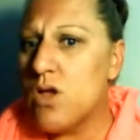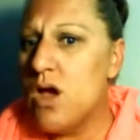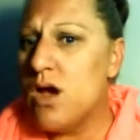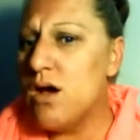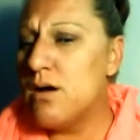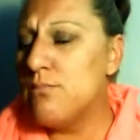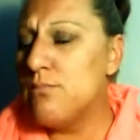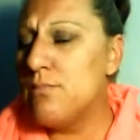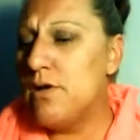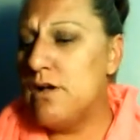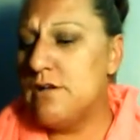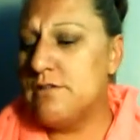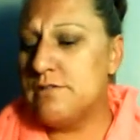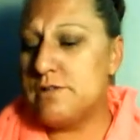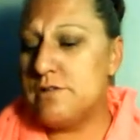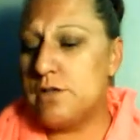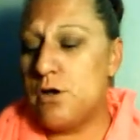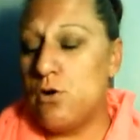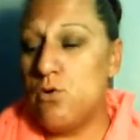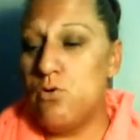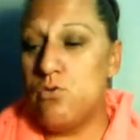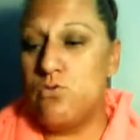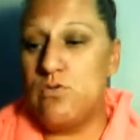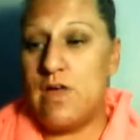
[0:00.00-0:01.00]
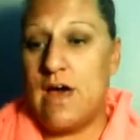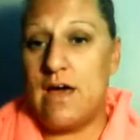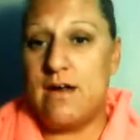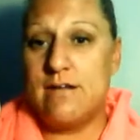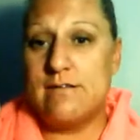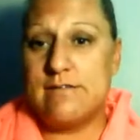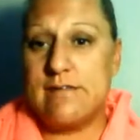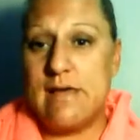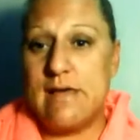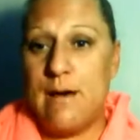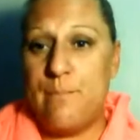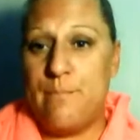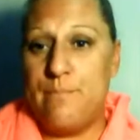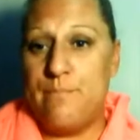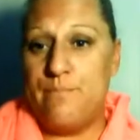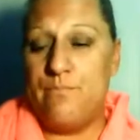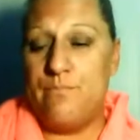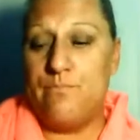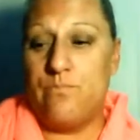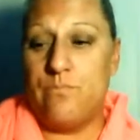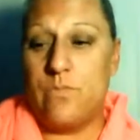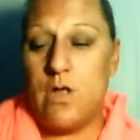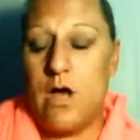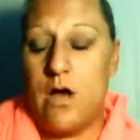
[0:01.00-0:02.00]
um, so that is that
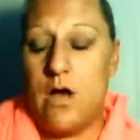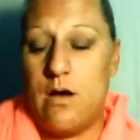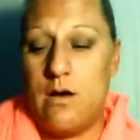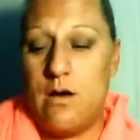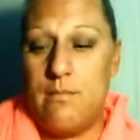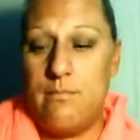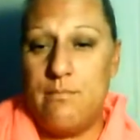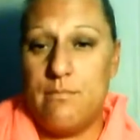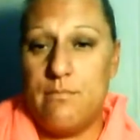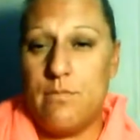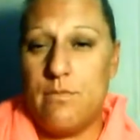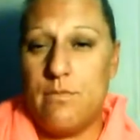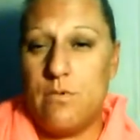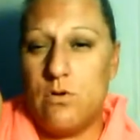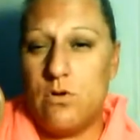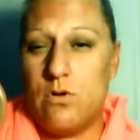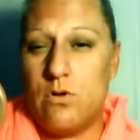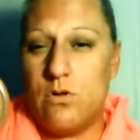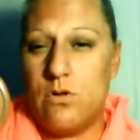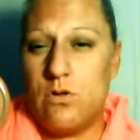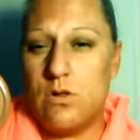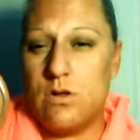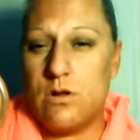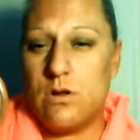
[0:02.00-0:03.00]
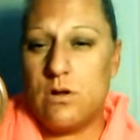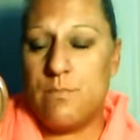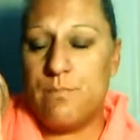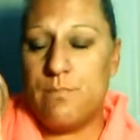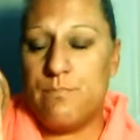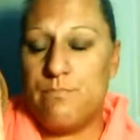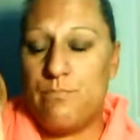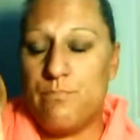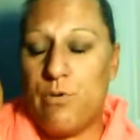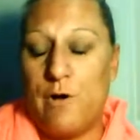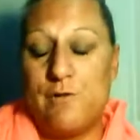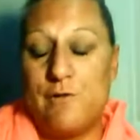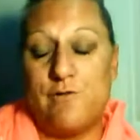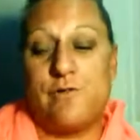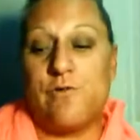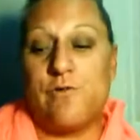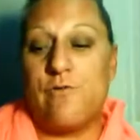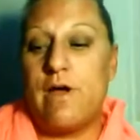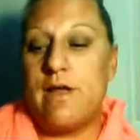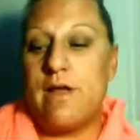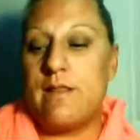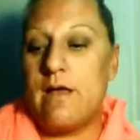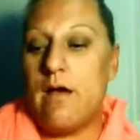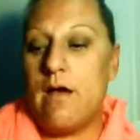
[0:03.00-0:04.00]
um,
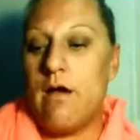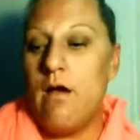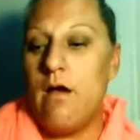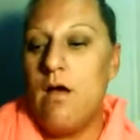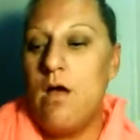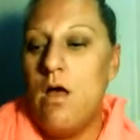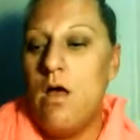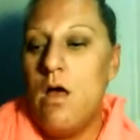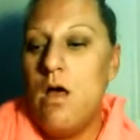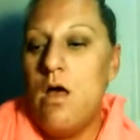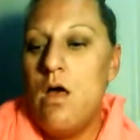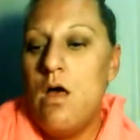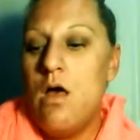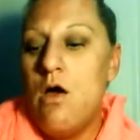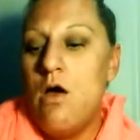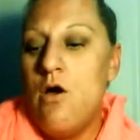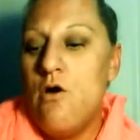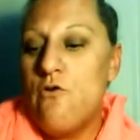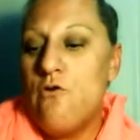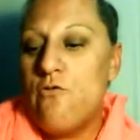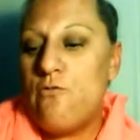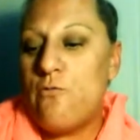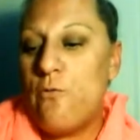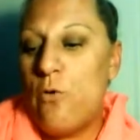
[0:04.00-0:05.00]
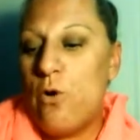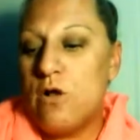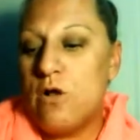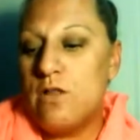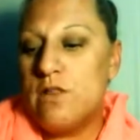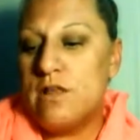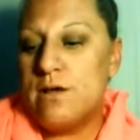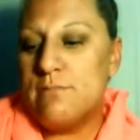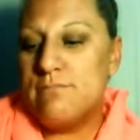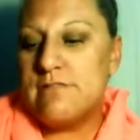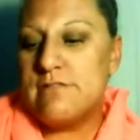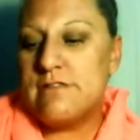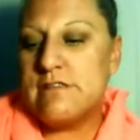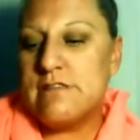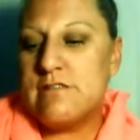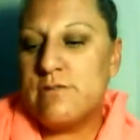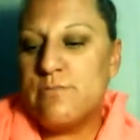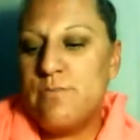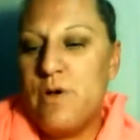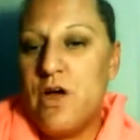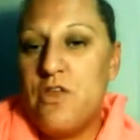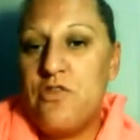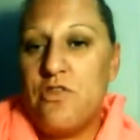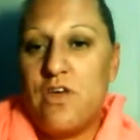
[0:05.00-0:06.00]
bronzer right there. For lips
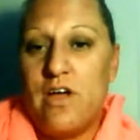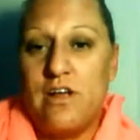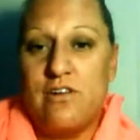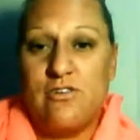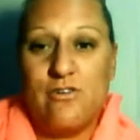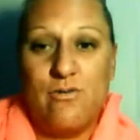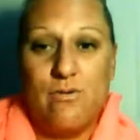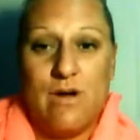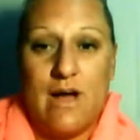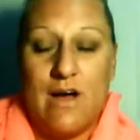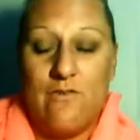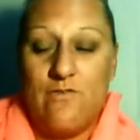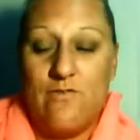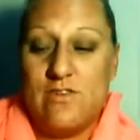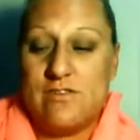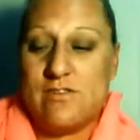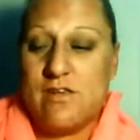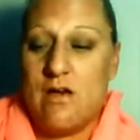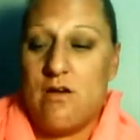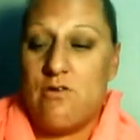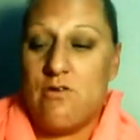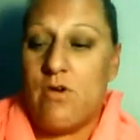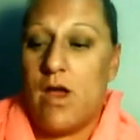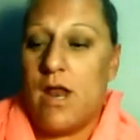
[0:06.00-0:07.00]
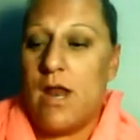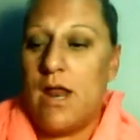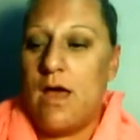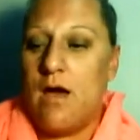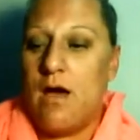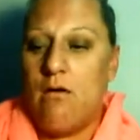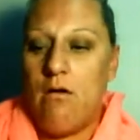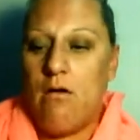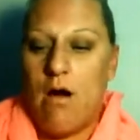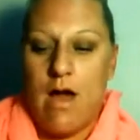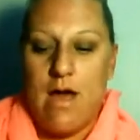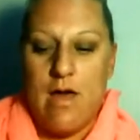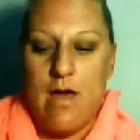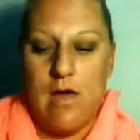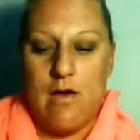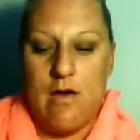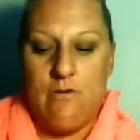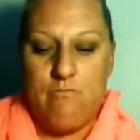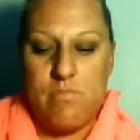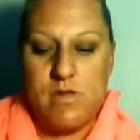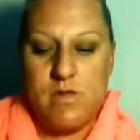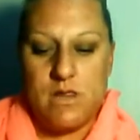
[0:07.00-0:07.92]
this month, I do have this on right now. I have